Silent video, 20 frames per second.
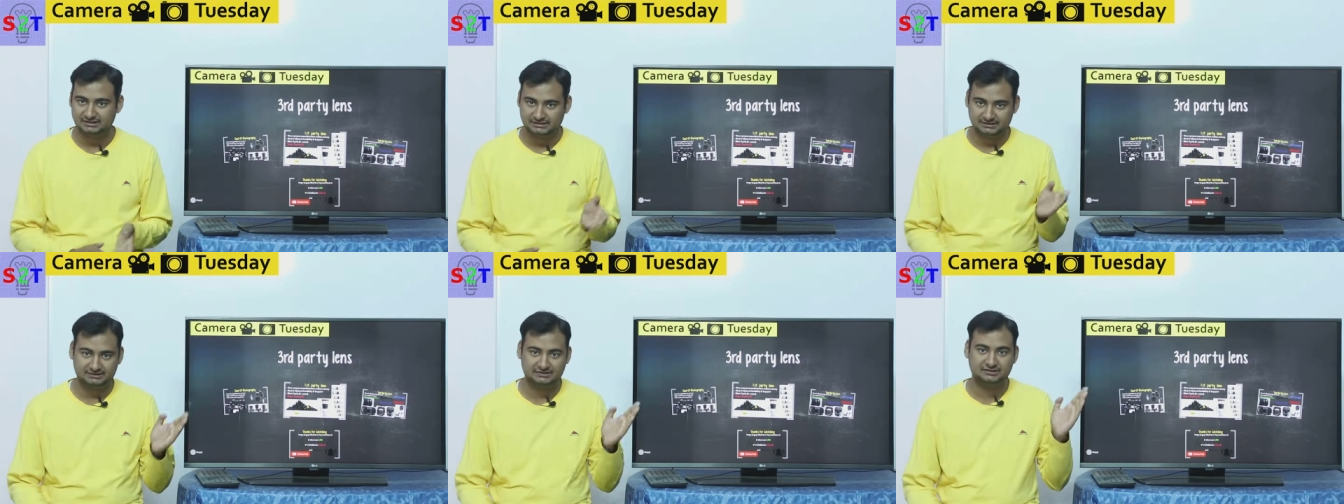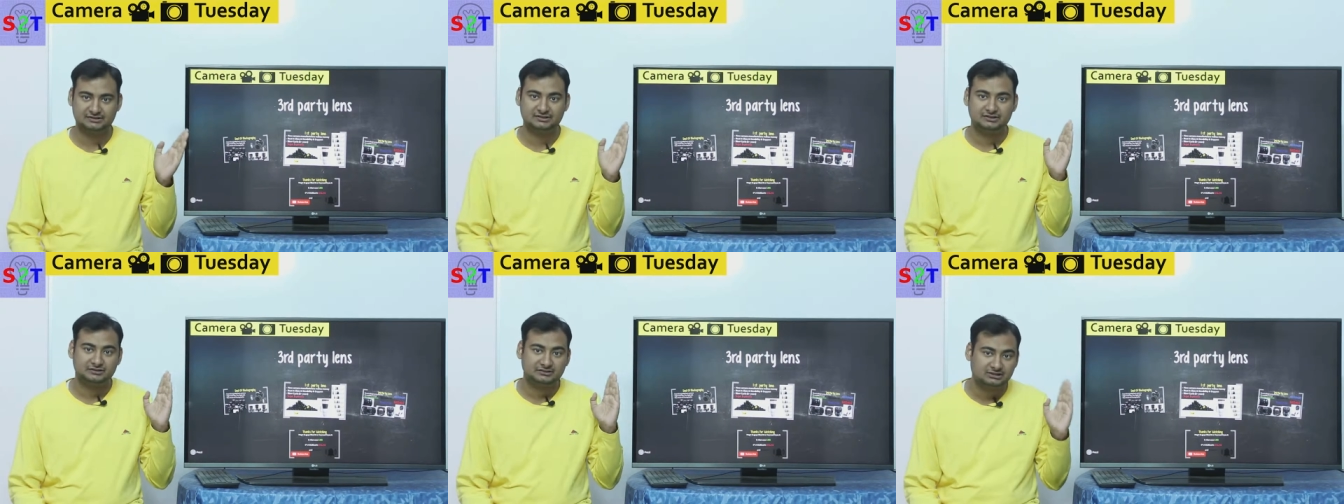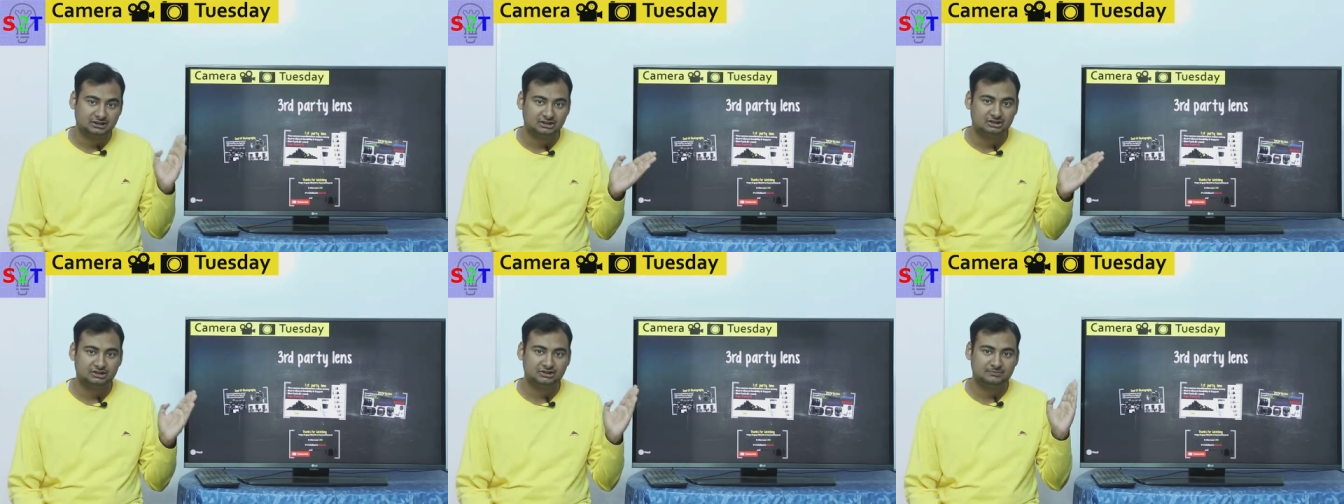It's
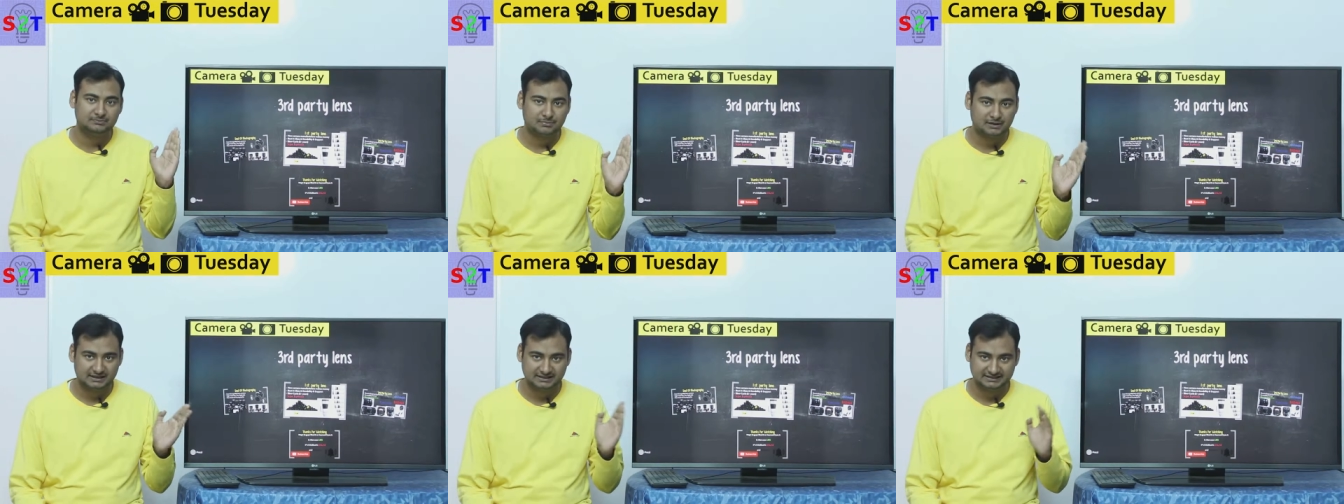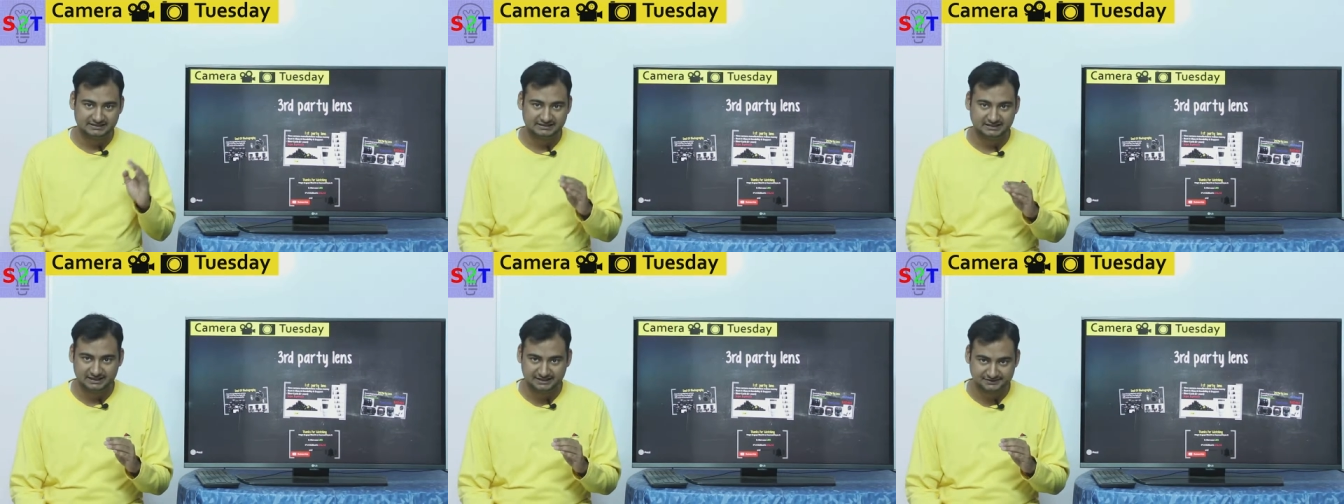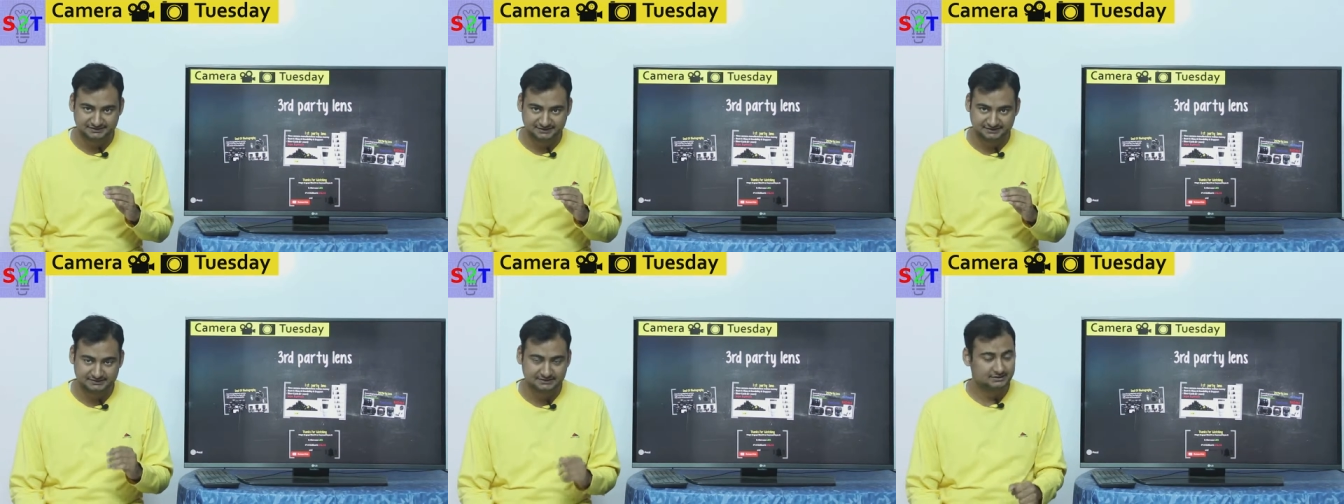third-party
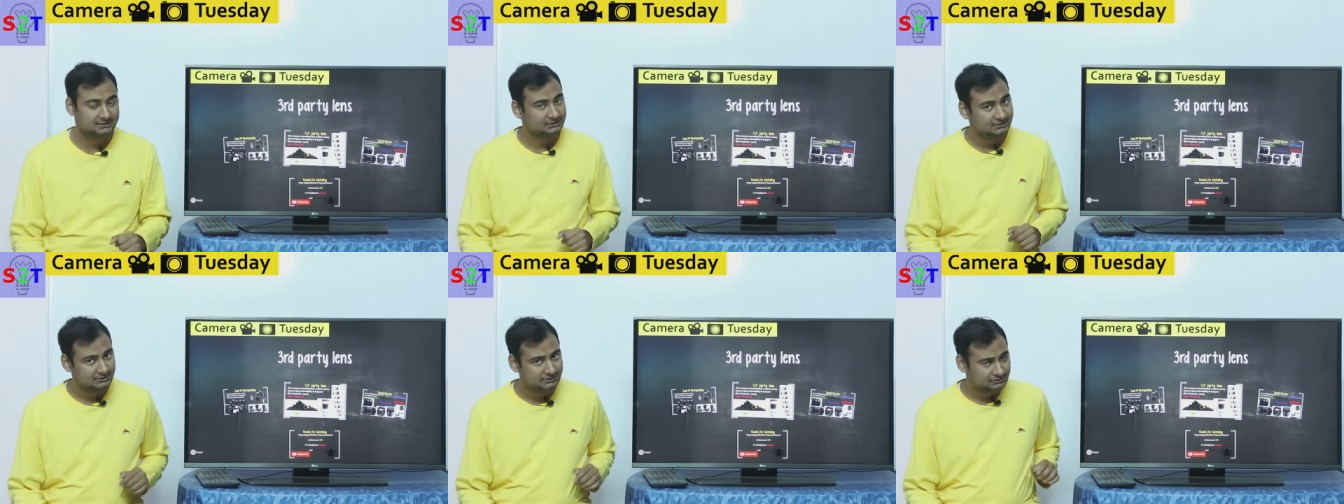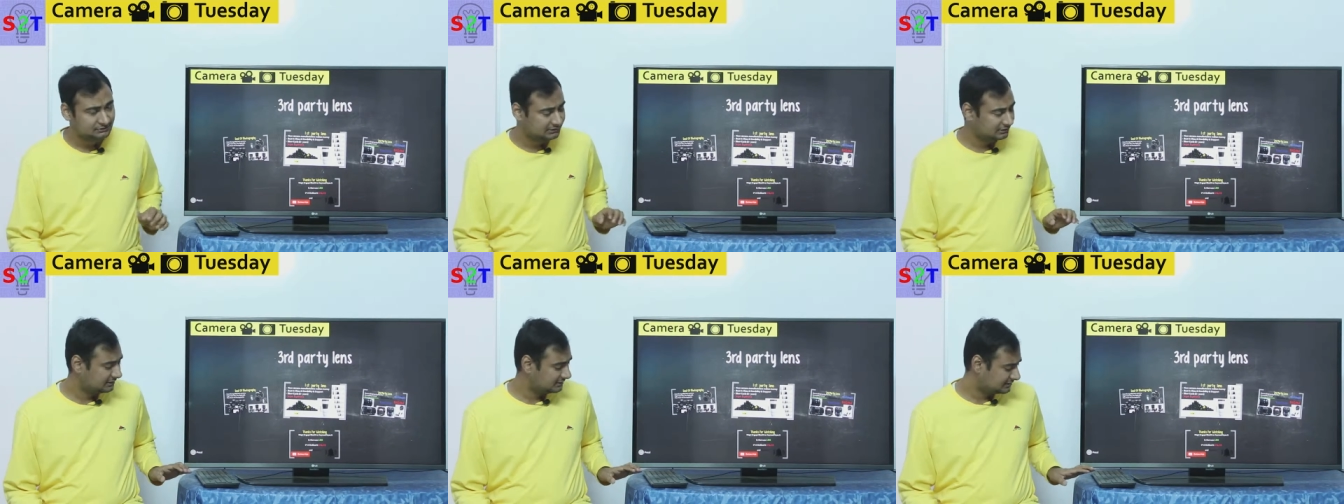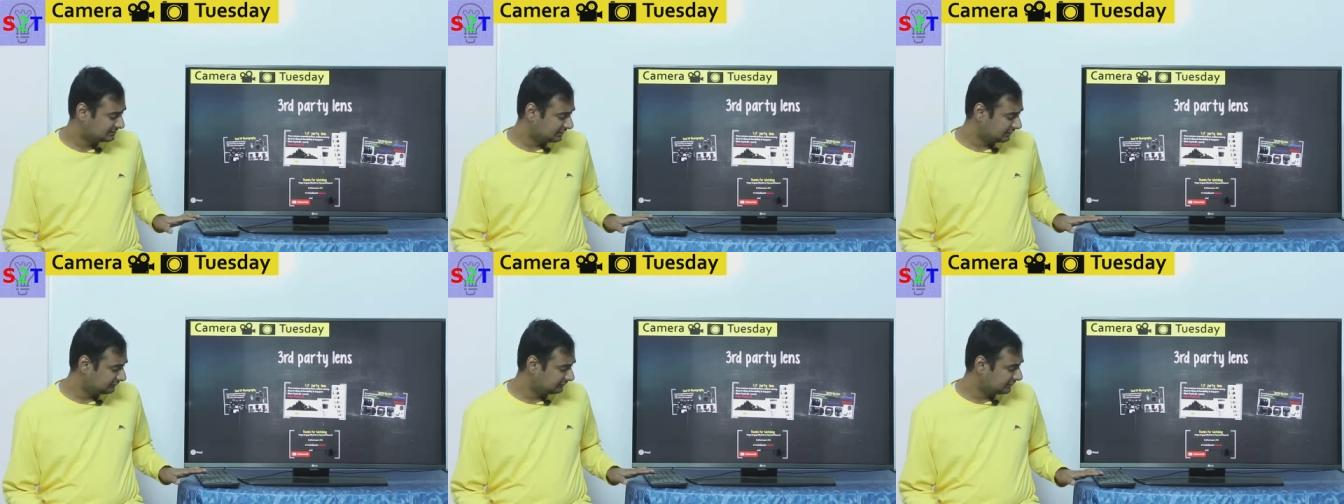lenses. So
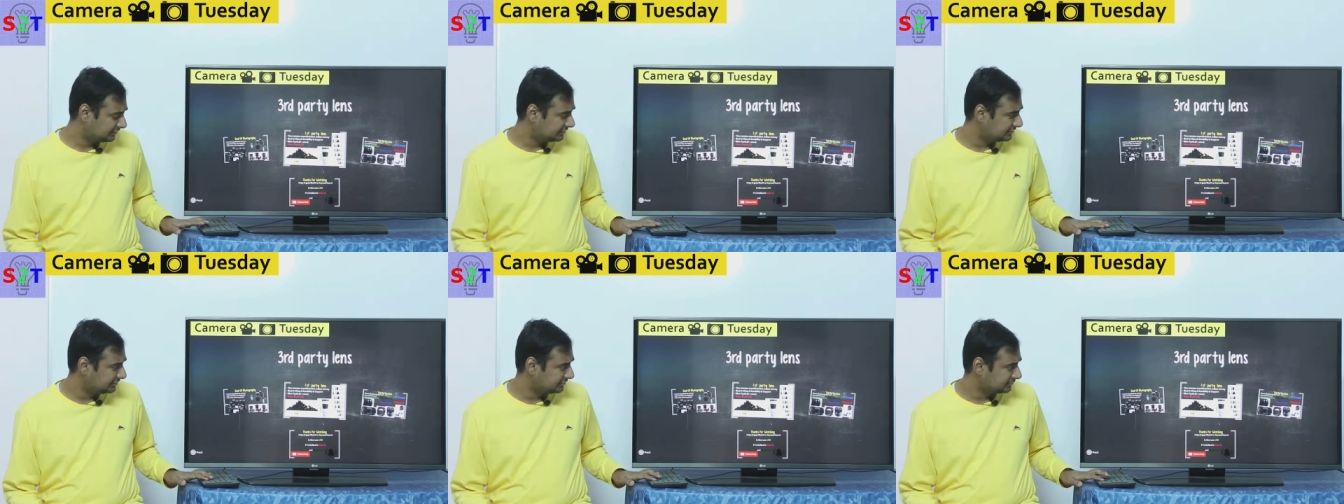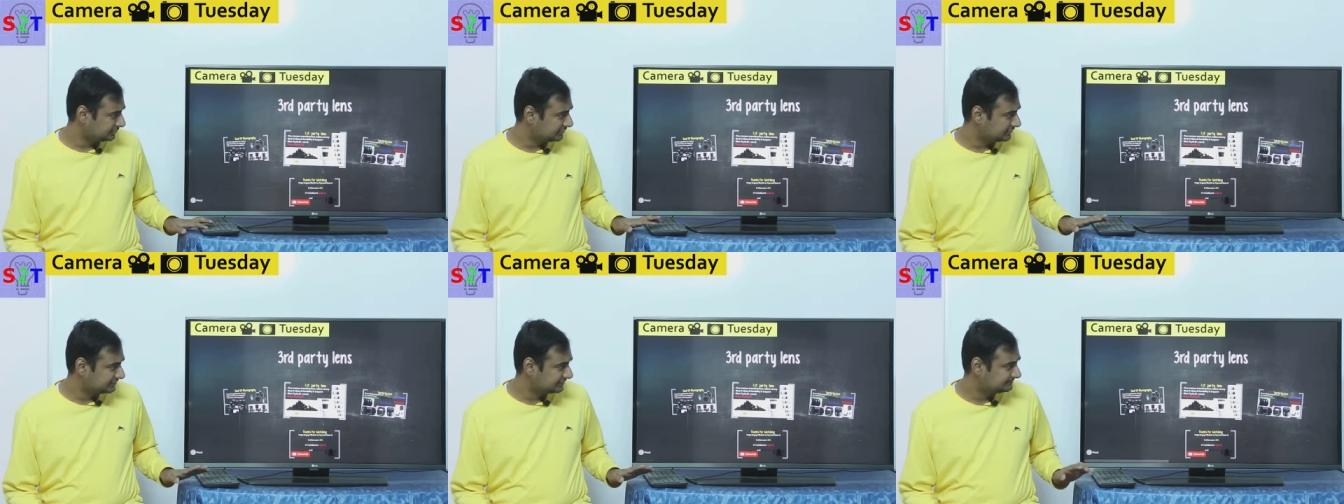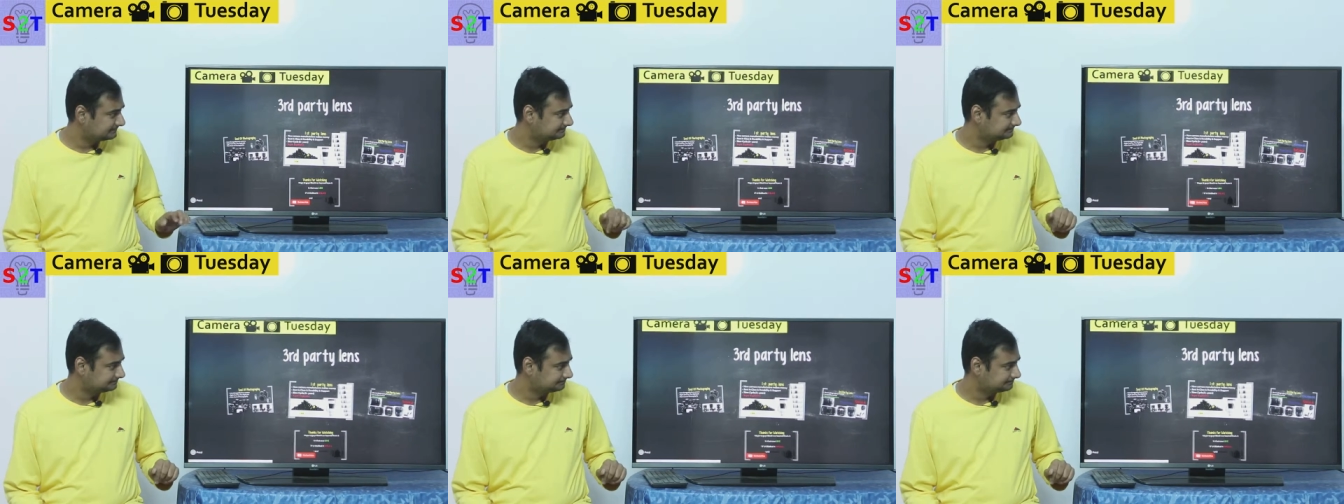let's dive right into it.